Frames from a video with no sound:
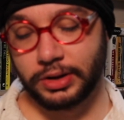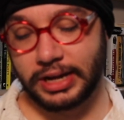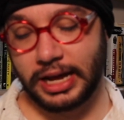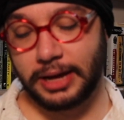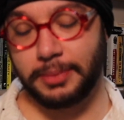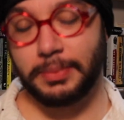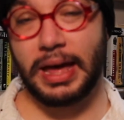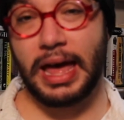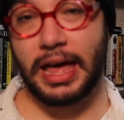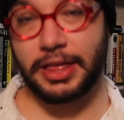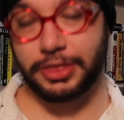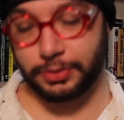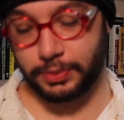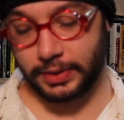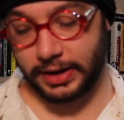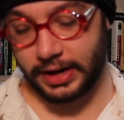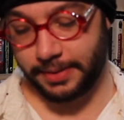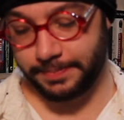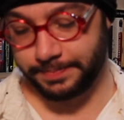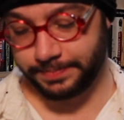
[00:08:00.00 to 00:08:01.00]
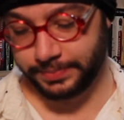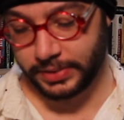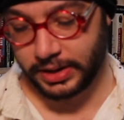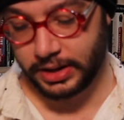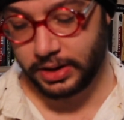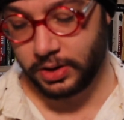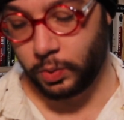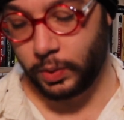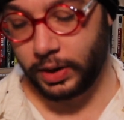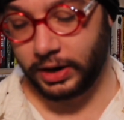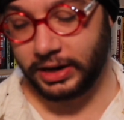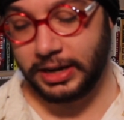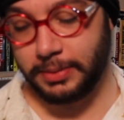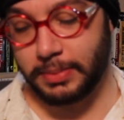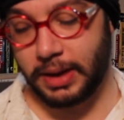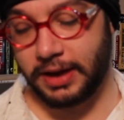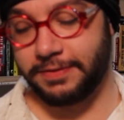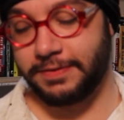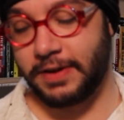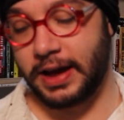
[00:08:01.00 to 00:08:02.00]
named Ethria, where he
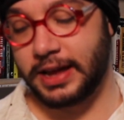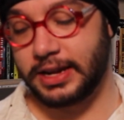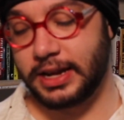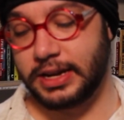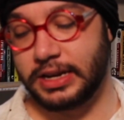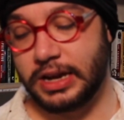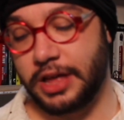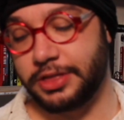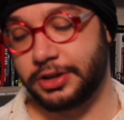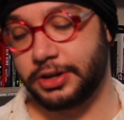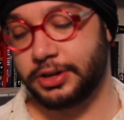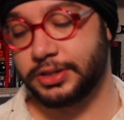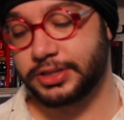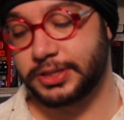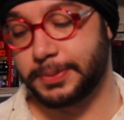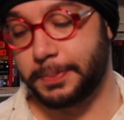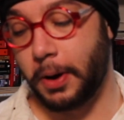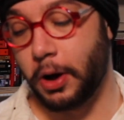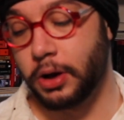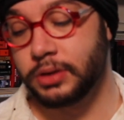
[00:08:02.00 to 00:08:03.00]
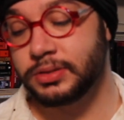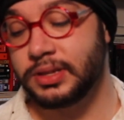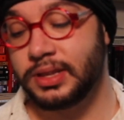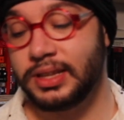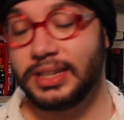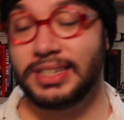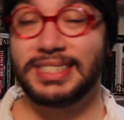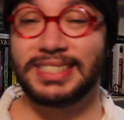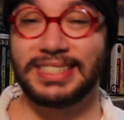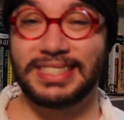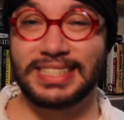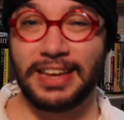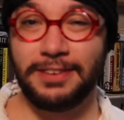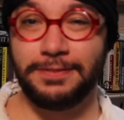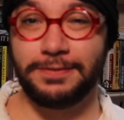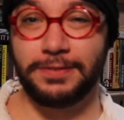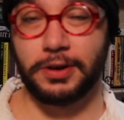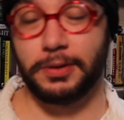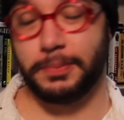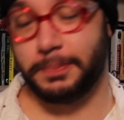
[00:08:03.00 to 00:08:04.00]
might find another, supposedly
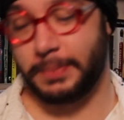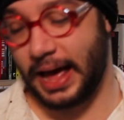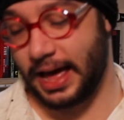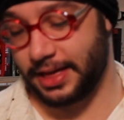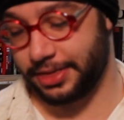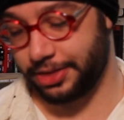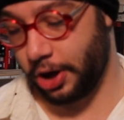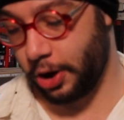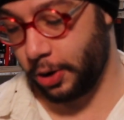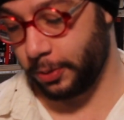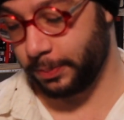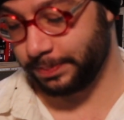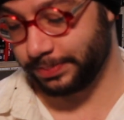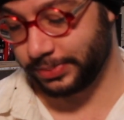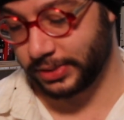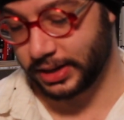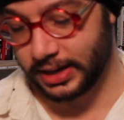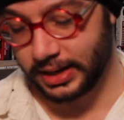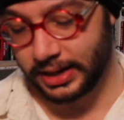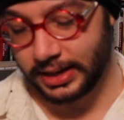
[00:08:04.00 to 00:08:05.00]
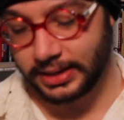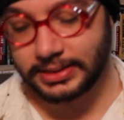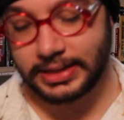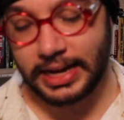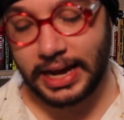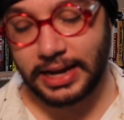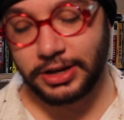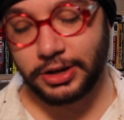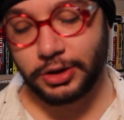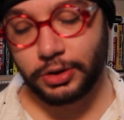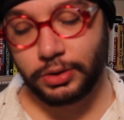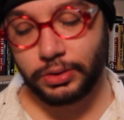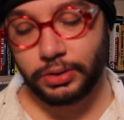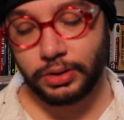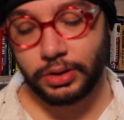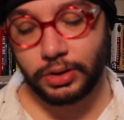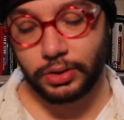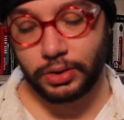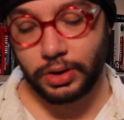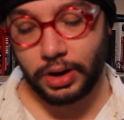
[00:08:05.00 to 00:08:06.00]
safer path home.
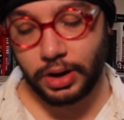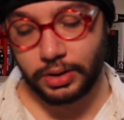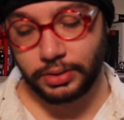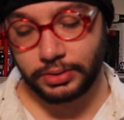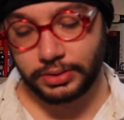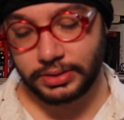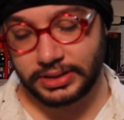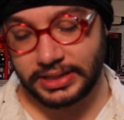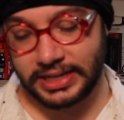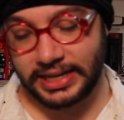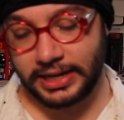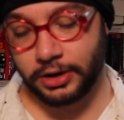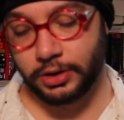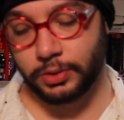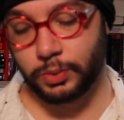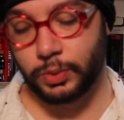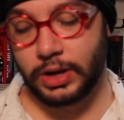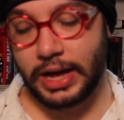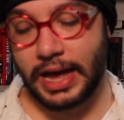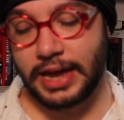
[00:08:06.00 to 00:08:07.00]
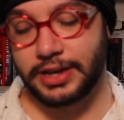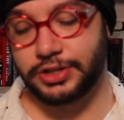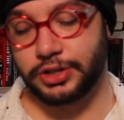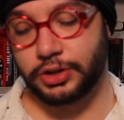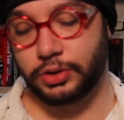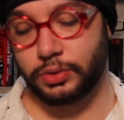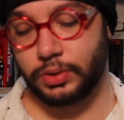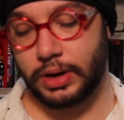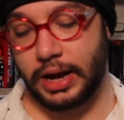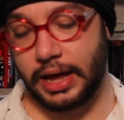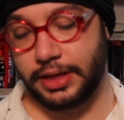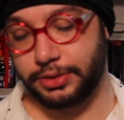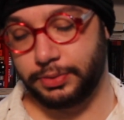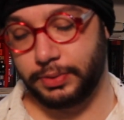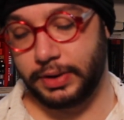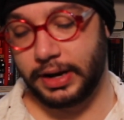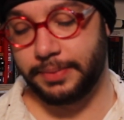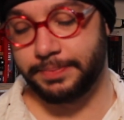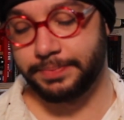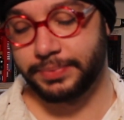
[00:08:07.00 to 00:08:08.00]
Daniel Tier will enter
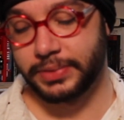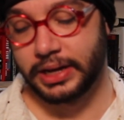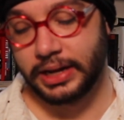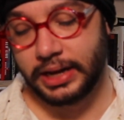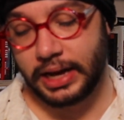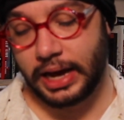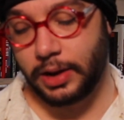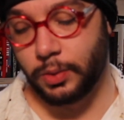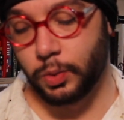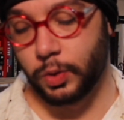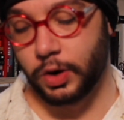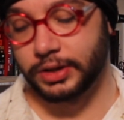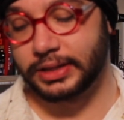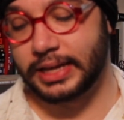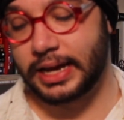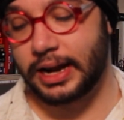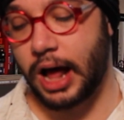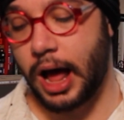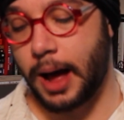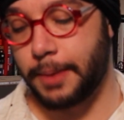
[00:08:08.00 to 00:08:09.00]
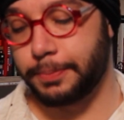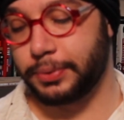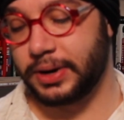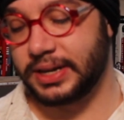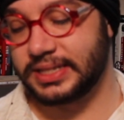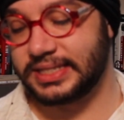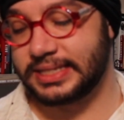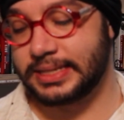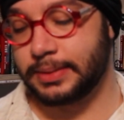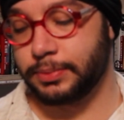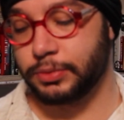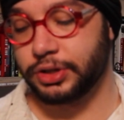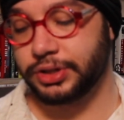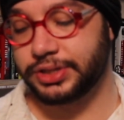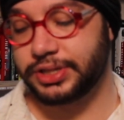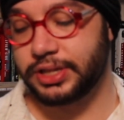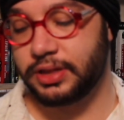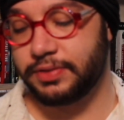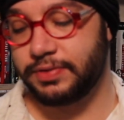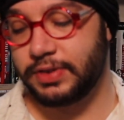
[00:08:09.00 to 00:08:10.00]
Ethria, a world that operates similar
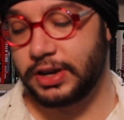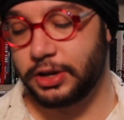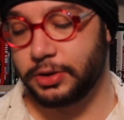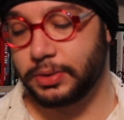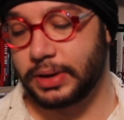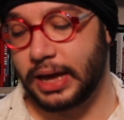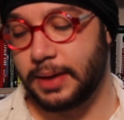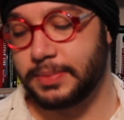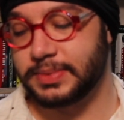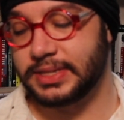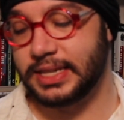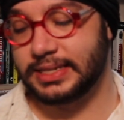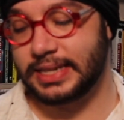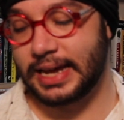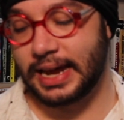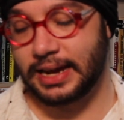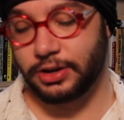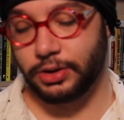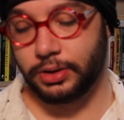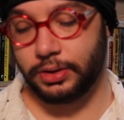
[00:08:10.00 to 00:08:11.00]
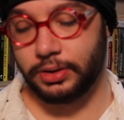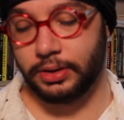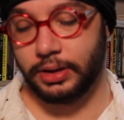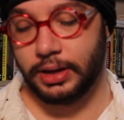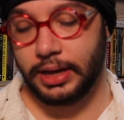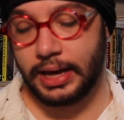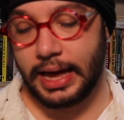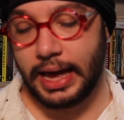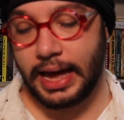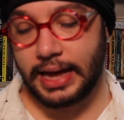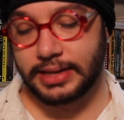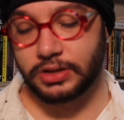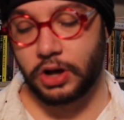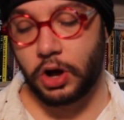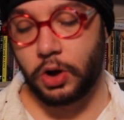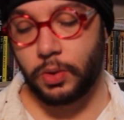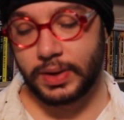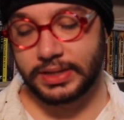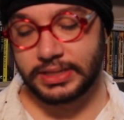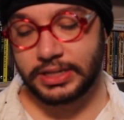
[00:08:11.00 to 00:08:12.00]
to the video games that Daniel has
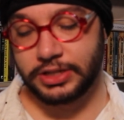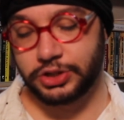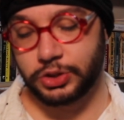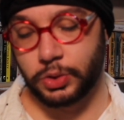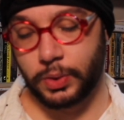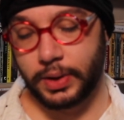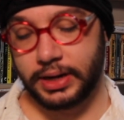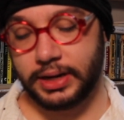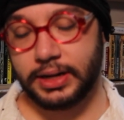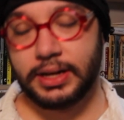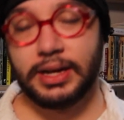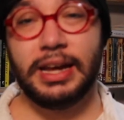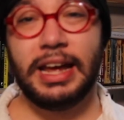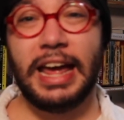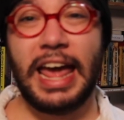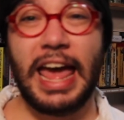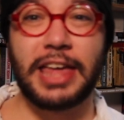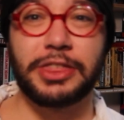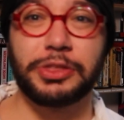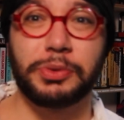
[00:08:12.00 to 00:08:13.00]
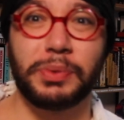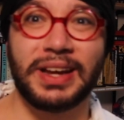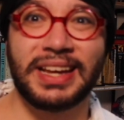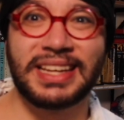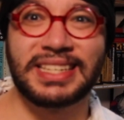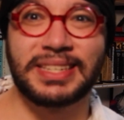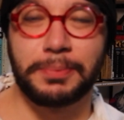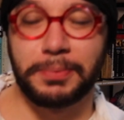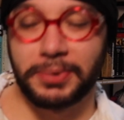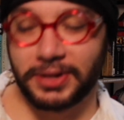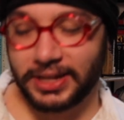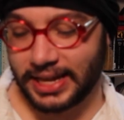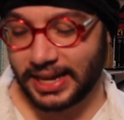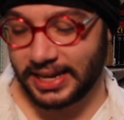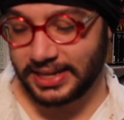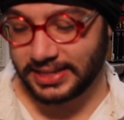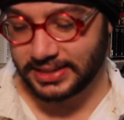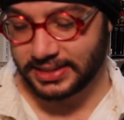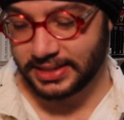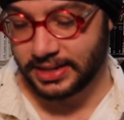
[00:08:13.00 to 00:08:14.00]
always enjoyed. Ethria is a
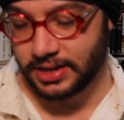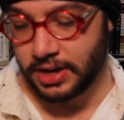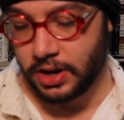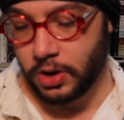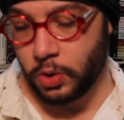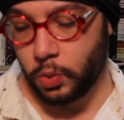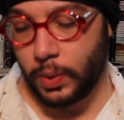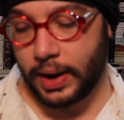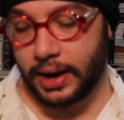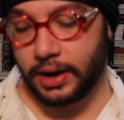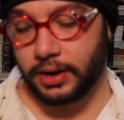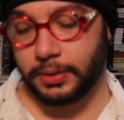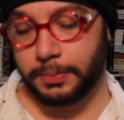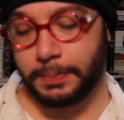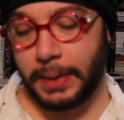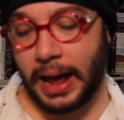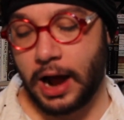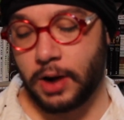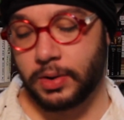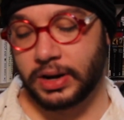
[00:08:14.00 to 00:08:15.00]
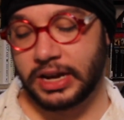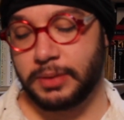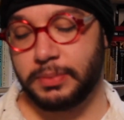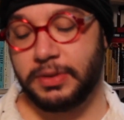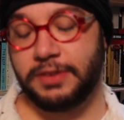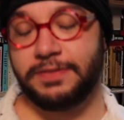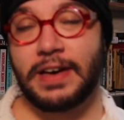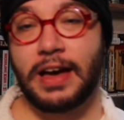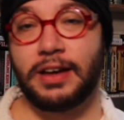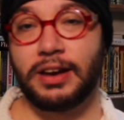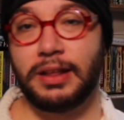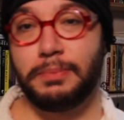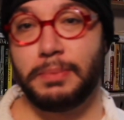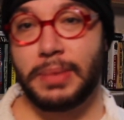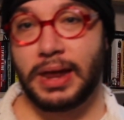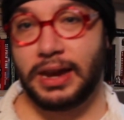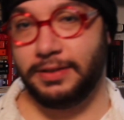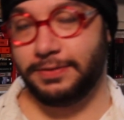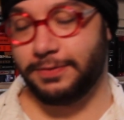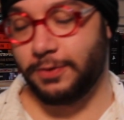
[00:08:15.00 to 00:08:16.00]
place where power can be found in
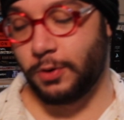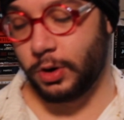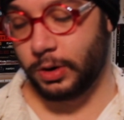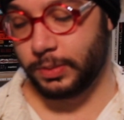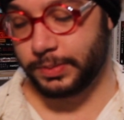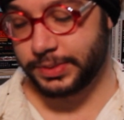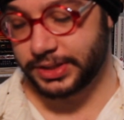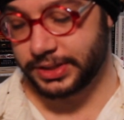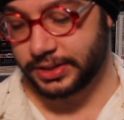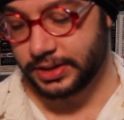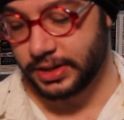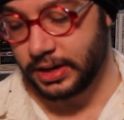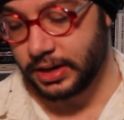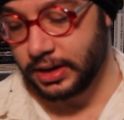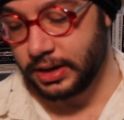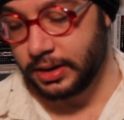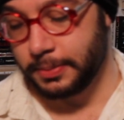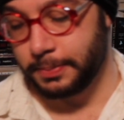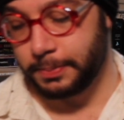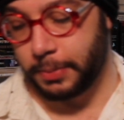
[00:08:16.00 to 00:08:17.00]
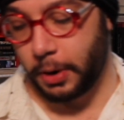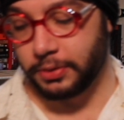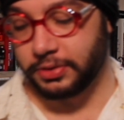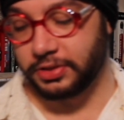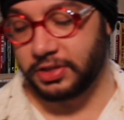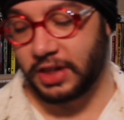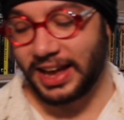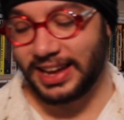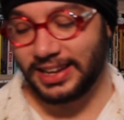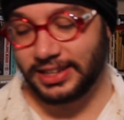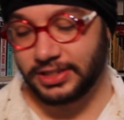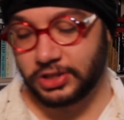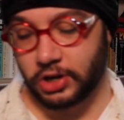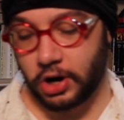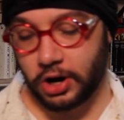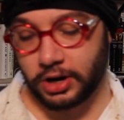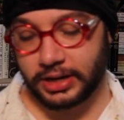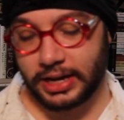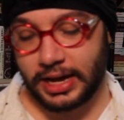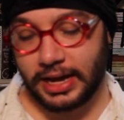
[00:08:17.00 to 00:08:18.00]
many forms, both light and
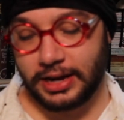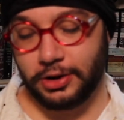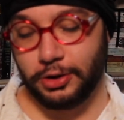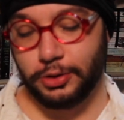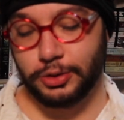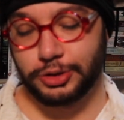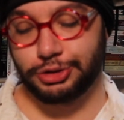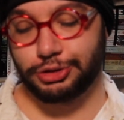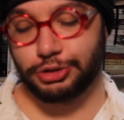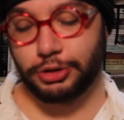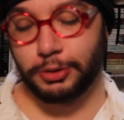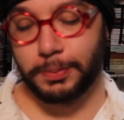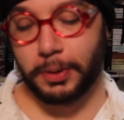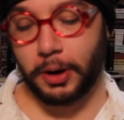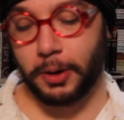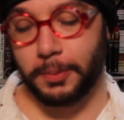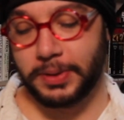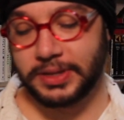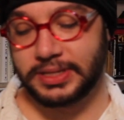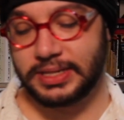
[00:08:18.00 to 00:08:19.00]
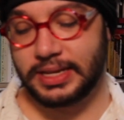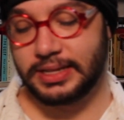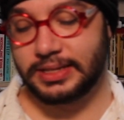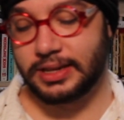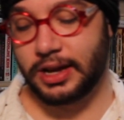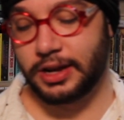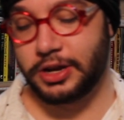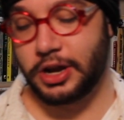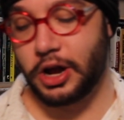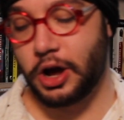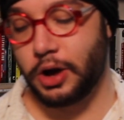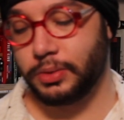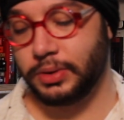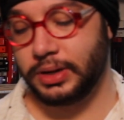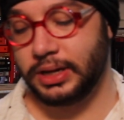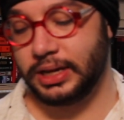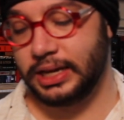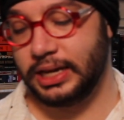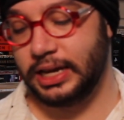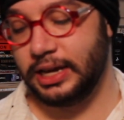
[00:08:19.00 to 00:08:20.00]
dark, and whose true purpose is
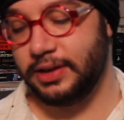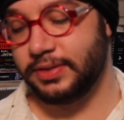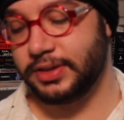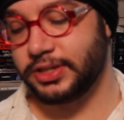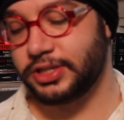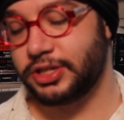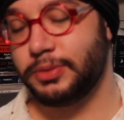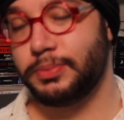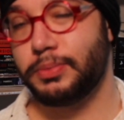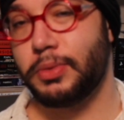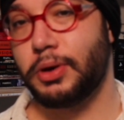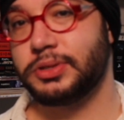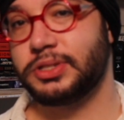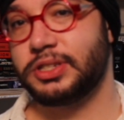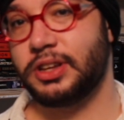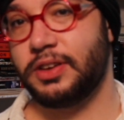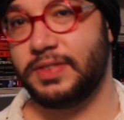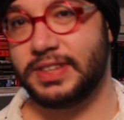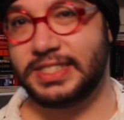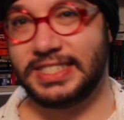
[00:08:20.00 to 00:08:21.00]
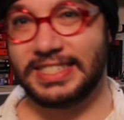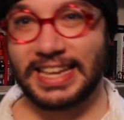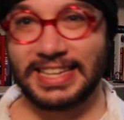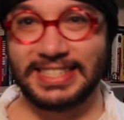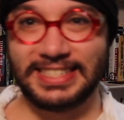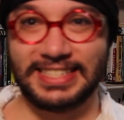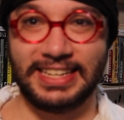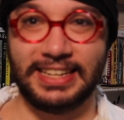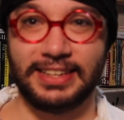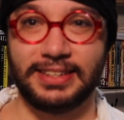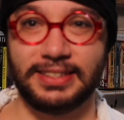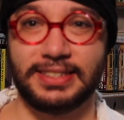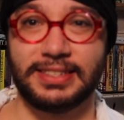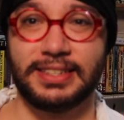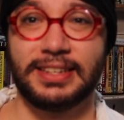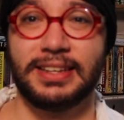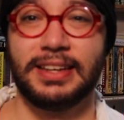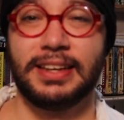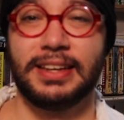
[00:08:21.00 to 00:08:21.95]
unknown, even to most of its denizens.